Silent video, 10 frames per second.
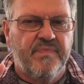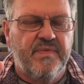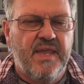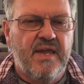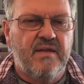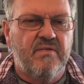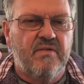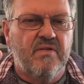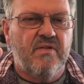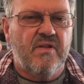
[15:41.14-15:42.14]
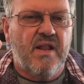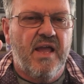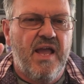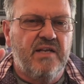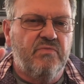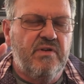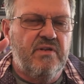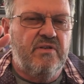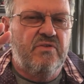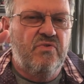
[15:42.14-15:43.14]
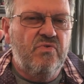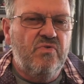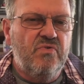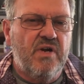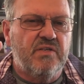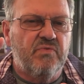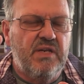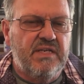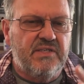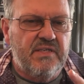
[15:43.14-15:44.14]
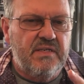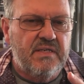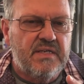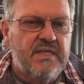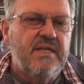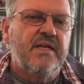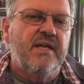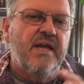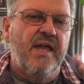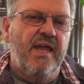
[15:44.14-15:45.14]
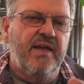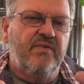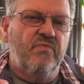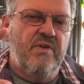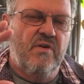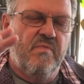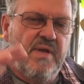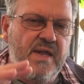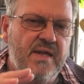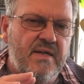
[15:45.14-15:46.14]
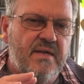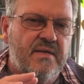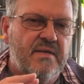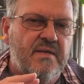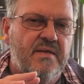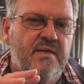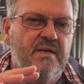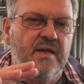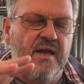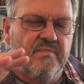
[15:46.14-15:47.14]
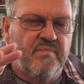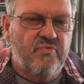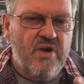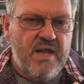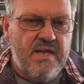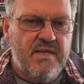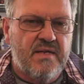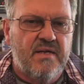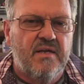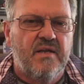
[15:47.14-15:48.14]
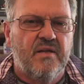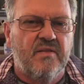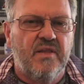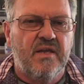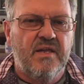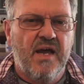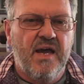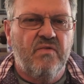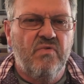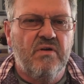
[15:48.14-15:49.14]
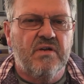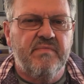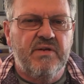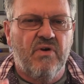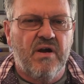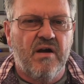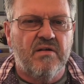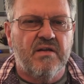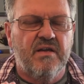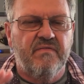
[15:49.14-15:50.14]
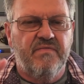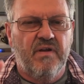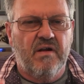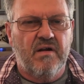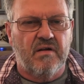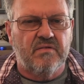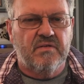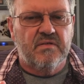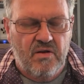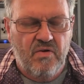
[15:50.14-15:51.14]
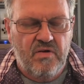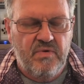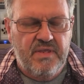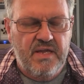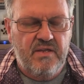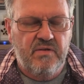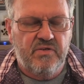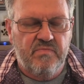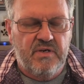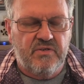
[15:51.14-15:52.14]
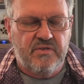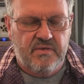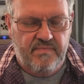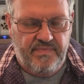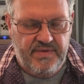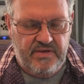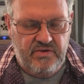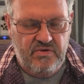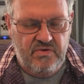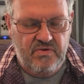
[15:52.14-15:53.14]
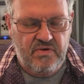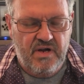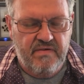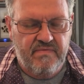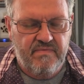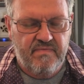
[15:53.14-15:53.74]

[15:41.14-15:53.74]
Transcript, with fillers: that as we do, as we listen, as we obey and pray, that God will come into our heart and fill our hearts. Lord, we thank you so much that you have